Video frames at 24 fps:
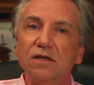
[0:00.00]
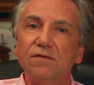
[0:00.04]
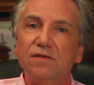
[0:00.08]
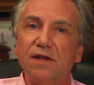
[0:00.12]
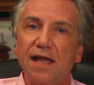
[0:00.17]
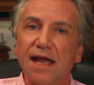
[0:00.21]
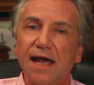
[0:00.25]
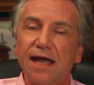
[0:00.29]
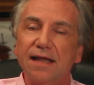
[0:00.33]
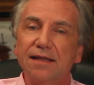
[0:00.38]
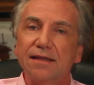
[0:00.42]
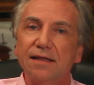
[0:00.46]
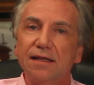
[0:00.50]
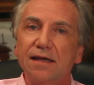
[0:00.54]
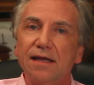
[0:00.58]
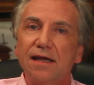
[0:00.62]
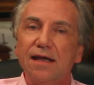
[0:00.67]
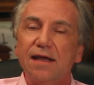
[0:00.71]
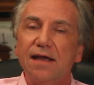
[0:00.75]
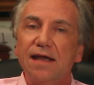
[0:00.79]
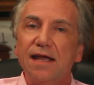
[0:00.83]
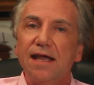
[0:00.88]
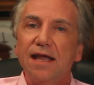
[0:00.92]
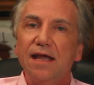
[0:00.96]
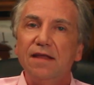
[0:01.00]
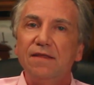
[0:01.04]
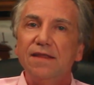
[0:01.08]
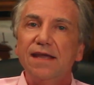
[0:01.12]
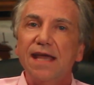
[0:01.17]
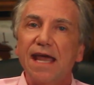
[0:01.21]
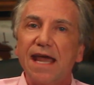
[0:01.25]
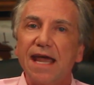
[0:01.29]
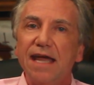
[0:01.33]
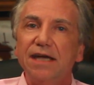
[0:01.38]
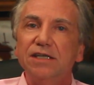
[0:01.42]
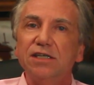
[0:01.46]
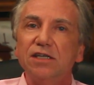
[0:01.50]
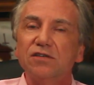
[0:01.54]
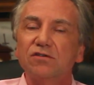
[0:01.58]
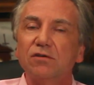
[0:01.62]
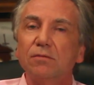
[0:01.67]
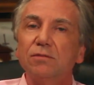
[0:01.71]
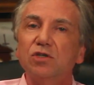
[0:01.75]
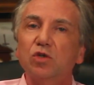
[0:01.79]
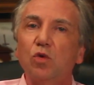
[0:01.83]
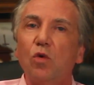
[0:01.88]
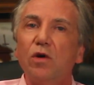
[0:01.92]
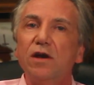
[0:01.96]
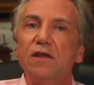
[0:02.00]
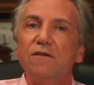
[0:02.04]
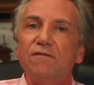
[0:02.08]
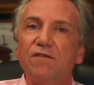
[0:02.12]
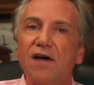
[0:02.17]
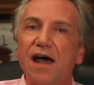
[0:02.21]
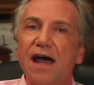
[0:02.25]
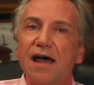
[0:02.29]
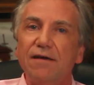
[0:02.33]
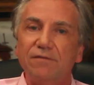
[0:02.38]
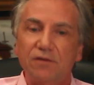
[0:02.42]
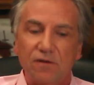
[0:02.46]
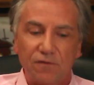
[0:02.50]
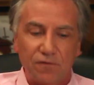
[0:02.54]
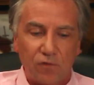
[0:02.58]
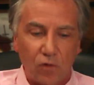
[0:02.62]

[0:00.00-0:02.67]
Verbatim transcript: of death in the ages from twenty-five to